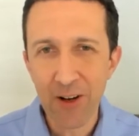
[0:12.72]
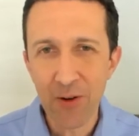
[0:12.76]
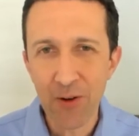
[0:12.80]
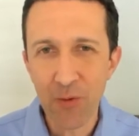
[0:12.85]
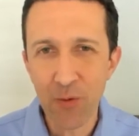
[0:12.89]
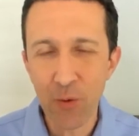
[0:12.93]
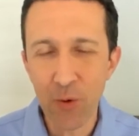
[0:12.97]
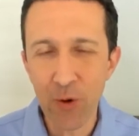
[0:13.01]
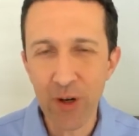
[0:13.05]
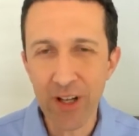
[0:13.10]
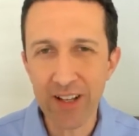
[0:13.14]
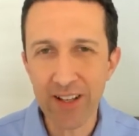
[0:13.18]

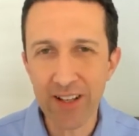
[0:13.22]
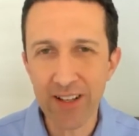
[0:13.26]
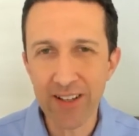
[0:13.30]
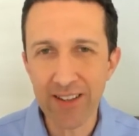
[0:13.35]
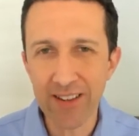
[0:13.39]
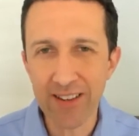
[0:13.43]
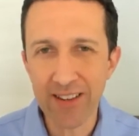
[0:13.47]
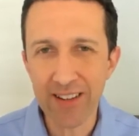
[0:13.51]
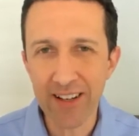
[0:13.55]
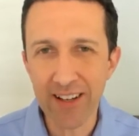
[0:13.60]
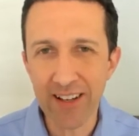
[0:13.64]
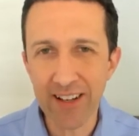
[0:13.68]

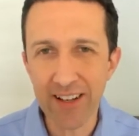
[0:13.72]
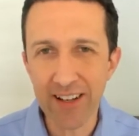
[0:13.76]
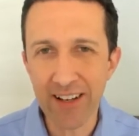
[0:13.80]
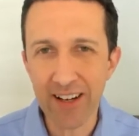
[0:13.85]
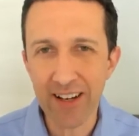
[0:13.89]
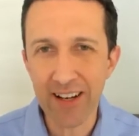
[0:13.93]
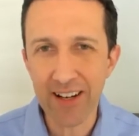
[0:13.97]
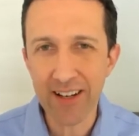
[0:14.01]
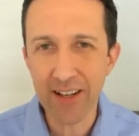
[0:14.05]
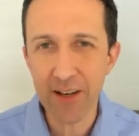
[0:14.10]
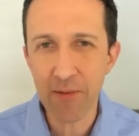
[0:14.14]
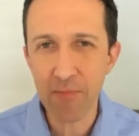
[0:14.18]
with
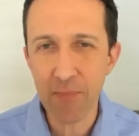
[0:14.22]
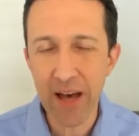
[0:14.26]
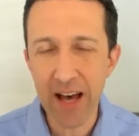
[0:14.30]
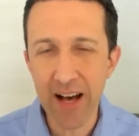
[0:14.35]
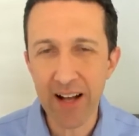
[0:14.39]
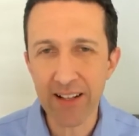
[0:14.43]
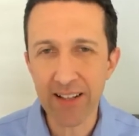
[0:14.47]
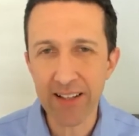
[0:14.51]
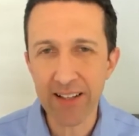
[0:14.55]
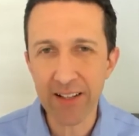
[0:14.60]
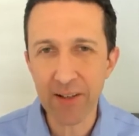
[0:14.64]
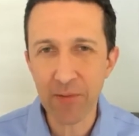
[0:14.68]
a
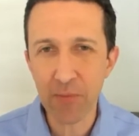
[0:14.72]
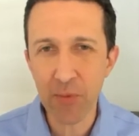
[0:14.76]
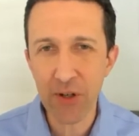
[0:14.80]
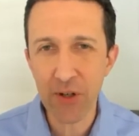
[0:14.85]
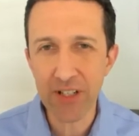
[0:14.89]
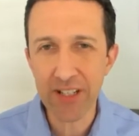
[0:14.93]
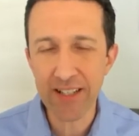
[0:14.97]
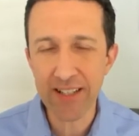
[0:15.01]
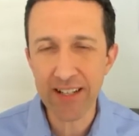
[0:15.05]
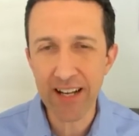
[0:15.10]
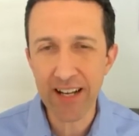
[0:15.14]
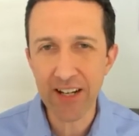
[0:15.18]
compelling
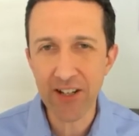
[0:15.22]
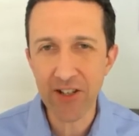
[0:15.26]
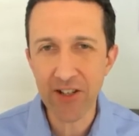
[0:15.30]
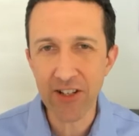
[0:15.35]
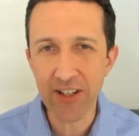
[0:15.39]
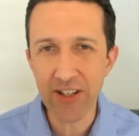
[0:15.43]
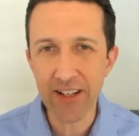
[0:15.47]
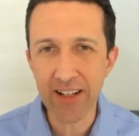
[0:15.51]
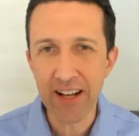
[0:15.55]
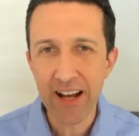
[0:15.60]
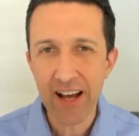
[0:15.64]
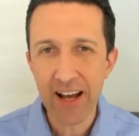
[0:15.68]

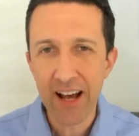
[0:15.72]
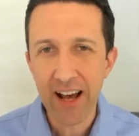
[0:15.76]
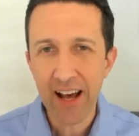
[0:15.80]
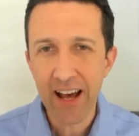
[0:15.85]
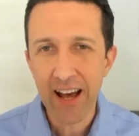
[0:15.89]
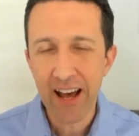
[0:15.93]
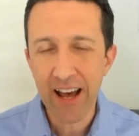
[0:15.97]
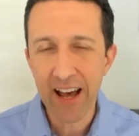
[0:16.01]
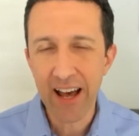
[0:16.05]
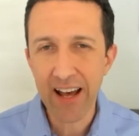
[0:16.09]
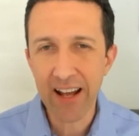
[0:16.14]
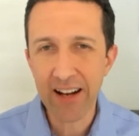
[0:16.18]
presentation.
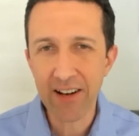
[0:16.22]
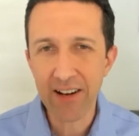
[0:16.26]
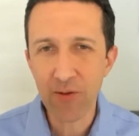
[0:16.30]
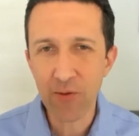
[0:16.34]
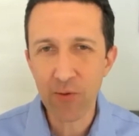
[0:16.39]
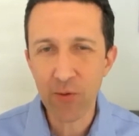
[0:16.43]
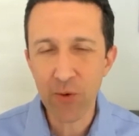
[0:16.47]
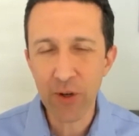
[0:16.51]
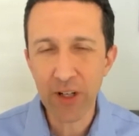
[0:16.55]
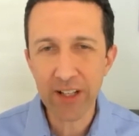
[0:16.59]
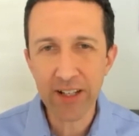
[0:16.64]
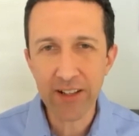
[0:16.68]
And
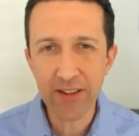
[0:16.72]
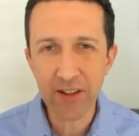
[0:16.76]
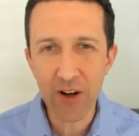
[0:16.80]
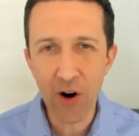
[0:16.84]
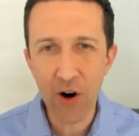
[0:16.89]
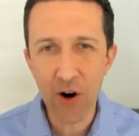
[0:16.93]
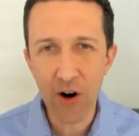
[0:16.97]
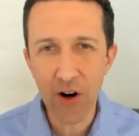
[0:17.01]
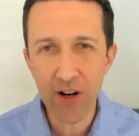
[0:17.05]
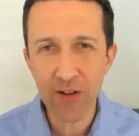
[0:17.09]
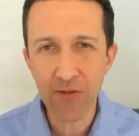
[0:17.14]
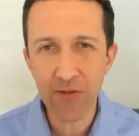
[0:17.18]
really at the
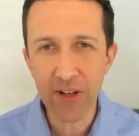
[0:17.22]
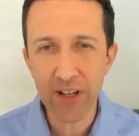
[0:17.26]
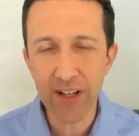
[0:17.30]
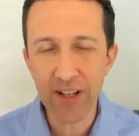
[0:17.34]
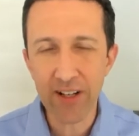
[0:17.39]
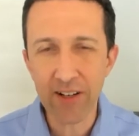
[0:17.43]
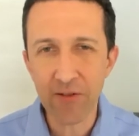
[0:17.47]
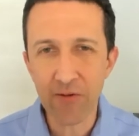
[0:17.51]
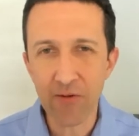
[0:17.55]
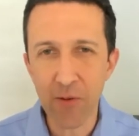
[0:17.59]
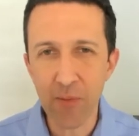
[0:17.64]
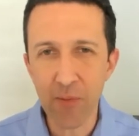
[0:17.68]
heart of
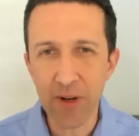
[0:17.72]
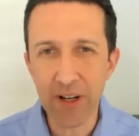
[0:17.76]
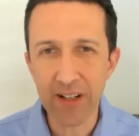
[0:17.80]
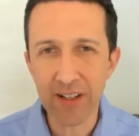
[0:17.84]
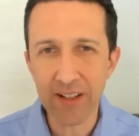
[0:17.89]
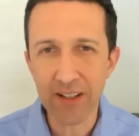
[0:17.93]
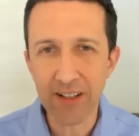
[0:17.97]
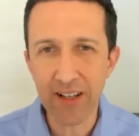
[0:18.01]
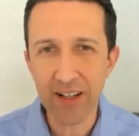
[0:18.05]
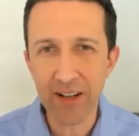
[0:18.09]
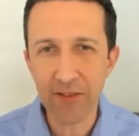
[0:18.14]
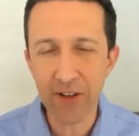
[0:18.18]
it from
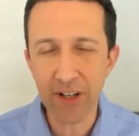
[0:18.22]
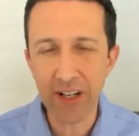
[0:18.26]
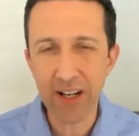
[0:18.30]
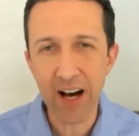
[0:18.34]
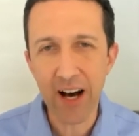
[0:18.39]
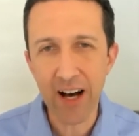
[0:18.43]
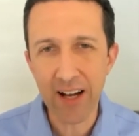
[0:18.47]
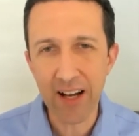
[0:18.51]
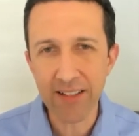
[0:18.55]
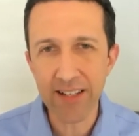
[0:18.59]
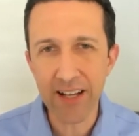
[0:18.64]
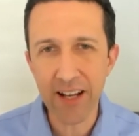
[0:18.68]
a
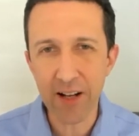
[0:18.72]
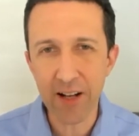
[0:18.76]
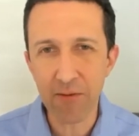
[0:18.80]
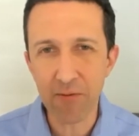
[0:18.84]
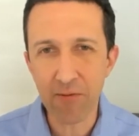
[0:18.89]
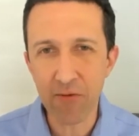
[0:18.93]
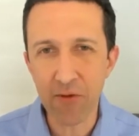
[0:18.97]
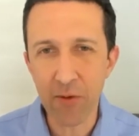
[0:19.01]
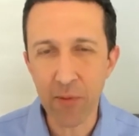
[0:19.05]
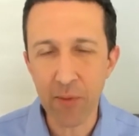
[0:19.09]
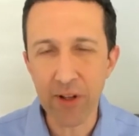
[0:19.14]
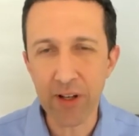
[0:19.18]

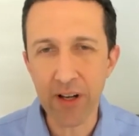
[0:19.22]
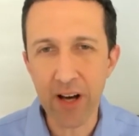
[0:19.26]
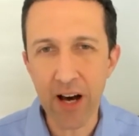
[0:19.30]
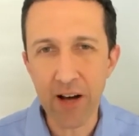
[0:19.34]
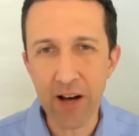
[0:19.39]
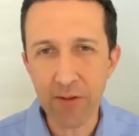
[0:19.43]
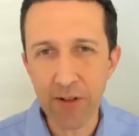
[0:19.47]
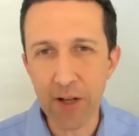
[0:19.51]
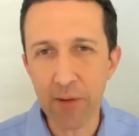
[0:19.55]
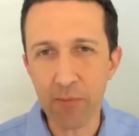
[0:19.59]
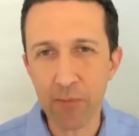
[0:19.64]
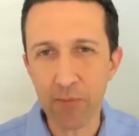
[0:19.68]

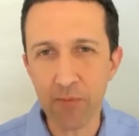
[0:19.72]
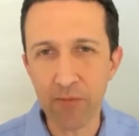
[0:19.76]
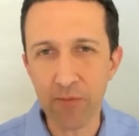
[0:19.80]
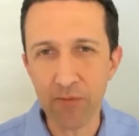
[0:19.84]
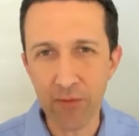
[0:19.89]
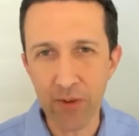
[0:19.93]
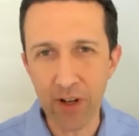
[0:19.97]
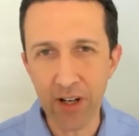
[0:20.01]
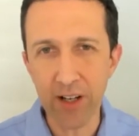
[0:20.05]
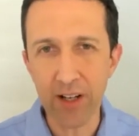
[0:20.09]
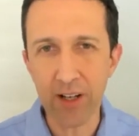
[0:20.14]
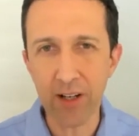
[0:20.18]
content
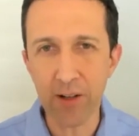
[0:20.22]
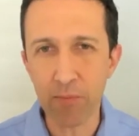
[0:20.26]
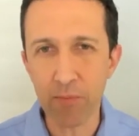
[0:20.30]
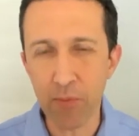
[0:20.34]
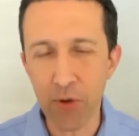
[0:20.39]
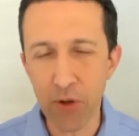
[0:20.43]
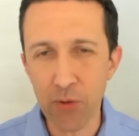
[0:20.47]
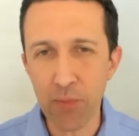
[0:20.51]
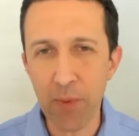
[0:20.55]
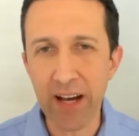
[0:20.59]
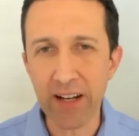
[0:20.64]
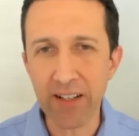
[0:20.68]

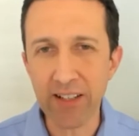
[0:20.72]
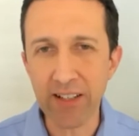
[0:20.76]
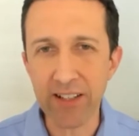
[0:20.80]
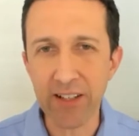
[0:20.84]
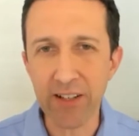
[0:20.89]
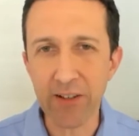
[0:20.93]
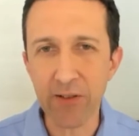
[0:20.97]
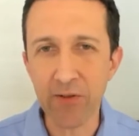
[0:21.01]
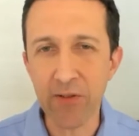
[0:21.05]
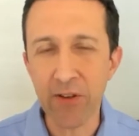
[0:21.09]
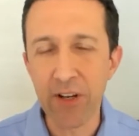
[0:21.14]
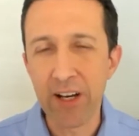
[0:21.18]

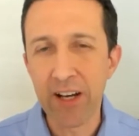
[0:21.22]
perspective